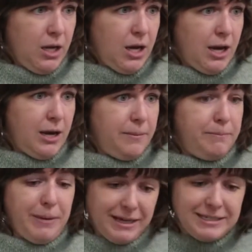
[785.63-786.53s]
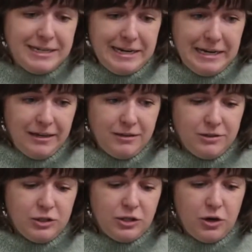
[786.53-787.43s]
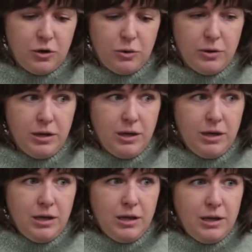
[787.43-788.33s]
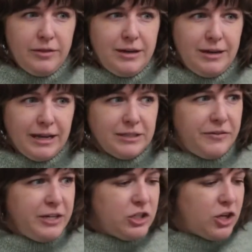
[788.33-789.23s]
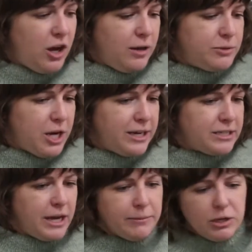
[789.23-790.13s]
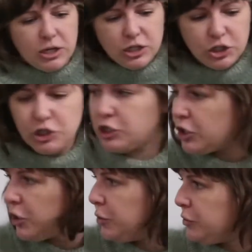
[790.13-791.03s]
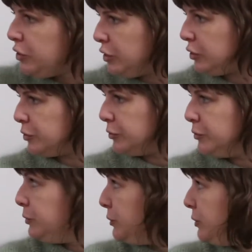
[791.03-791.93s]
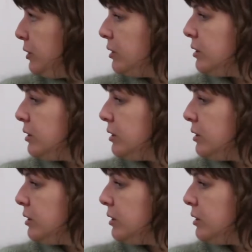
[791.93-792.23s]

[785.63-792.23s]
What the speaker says: Back to knitting. So the next finished object I'm gonna show you